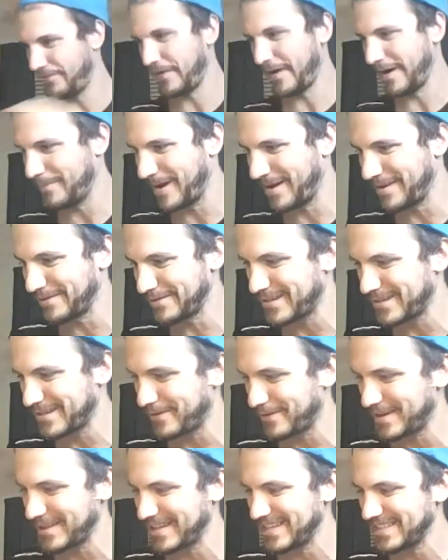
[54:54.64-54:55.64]
a fair amount of
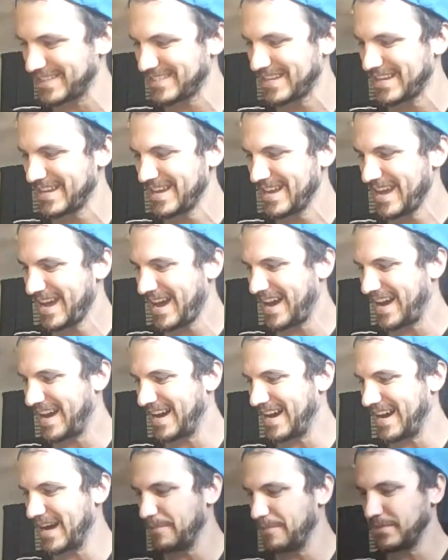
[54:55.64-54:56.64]
stuff on this.
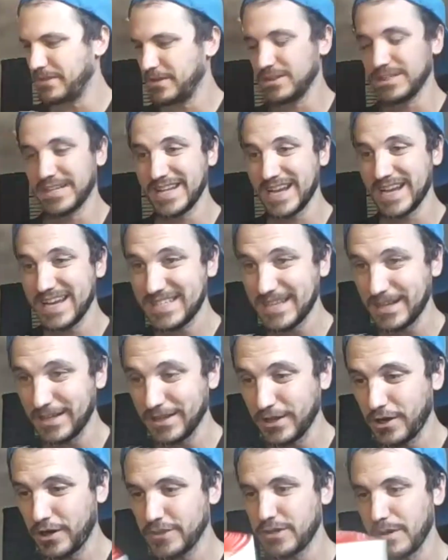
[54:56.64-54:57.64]
There's a nice
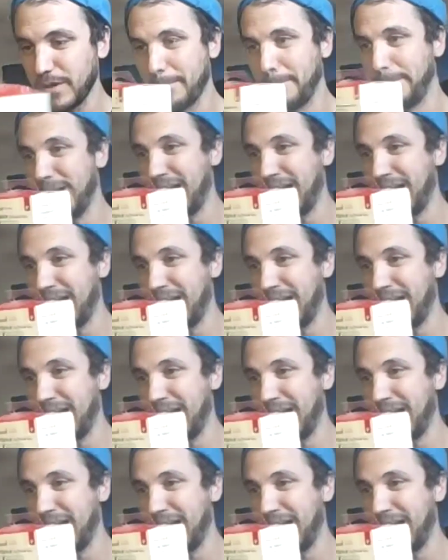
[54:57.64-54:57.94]
large